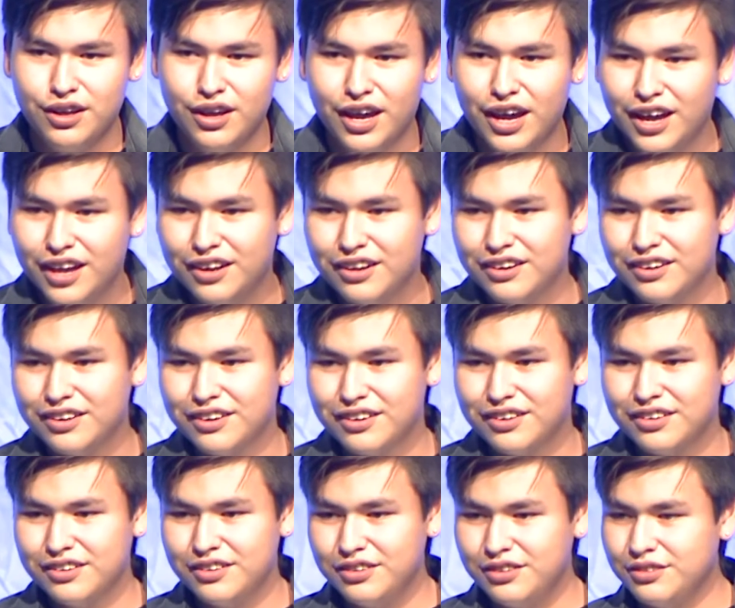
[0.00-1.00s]
And
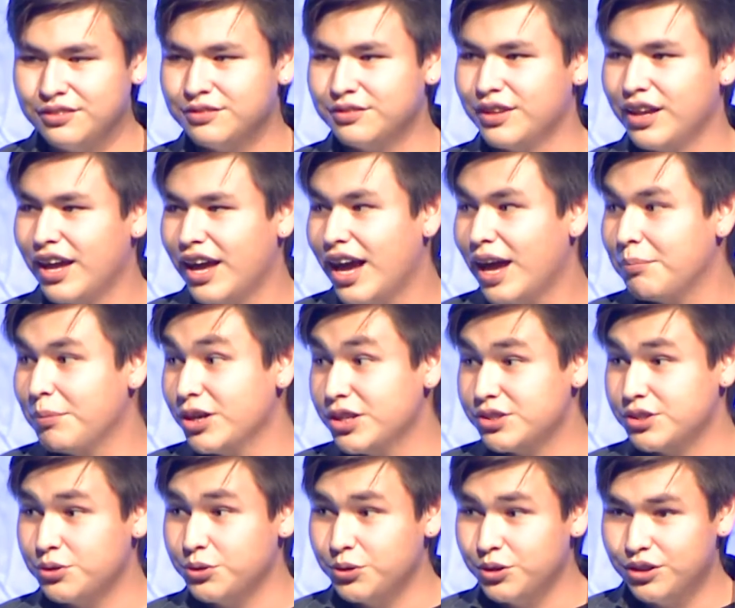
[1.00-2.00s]
at my
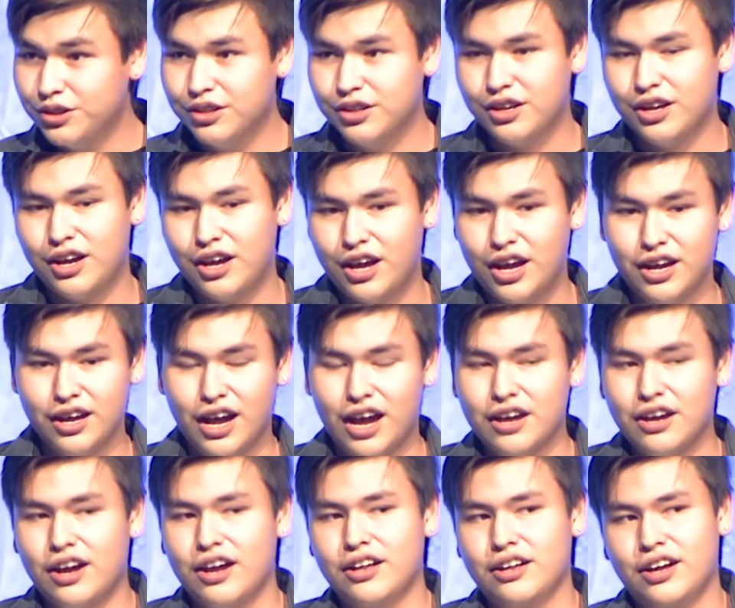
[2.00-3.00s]
school,
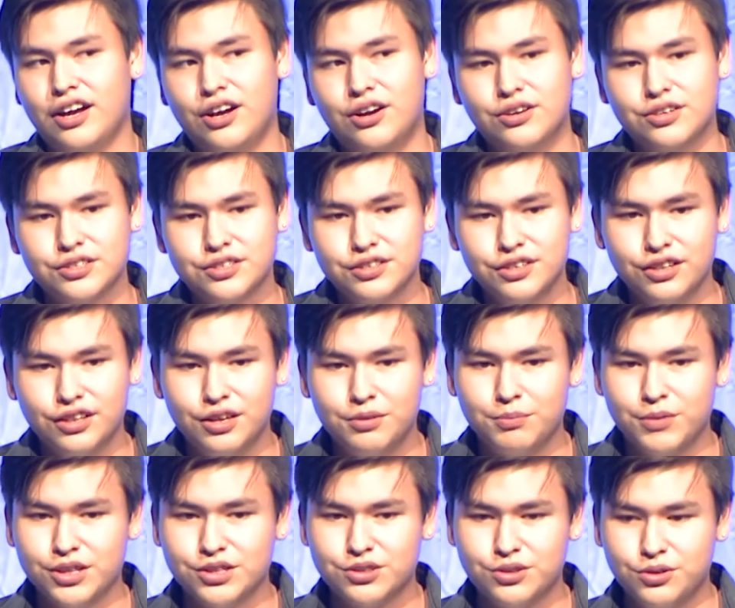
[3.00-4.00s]
I honestly love
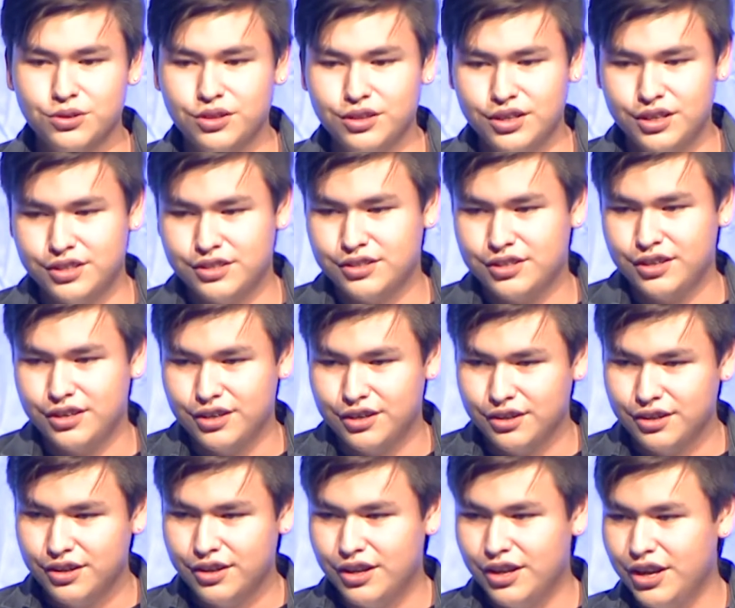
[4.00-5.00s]
my school. It's a
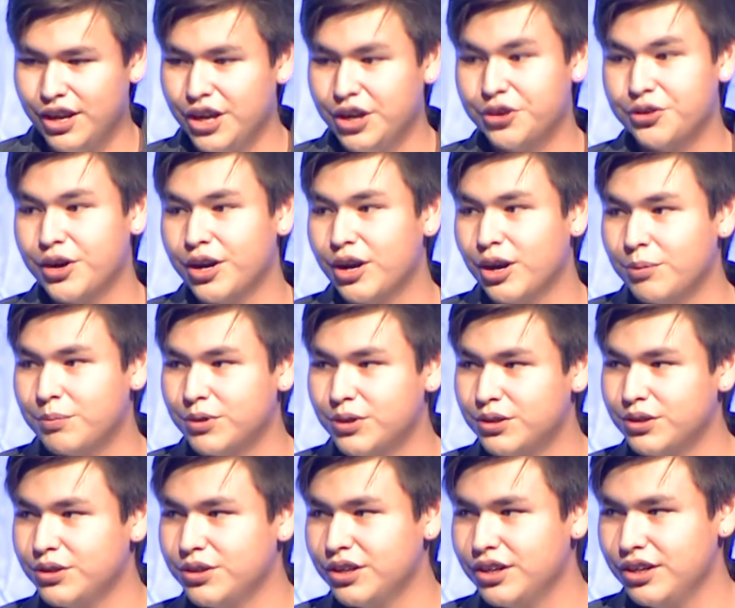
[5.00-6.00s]
great
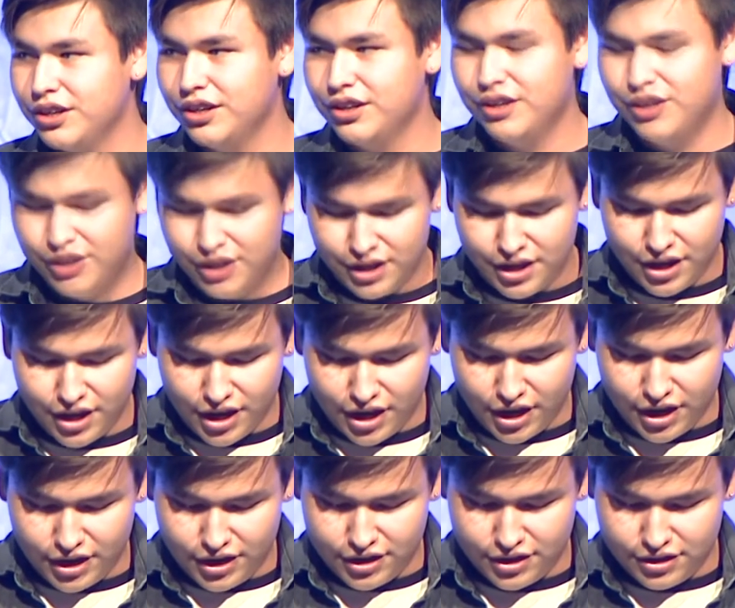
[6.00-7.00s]
opportunity,
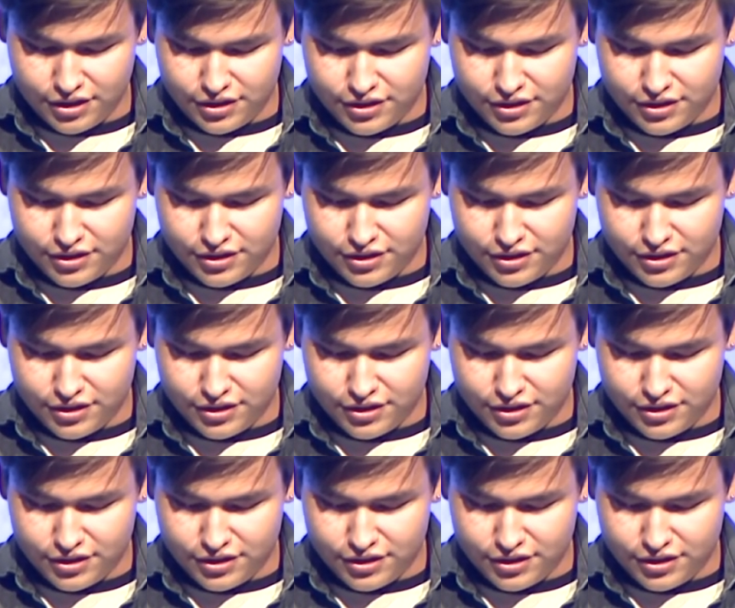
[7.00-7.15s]
and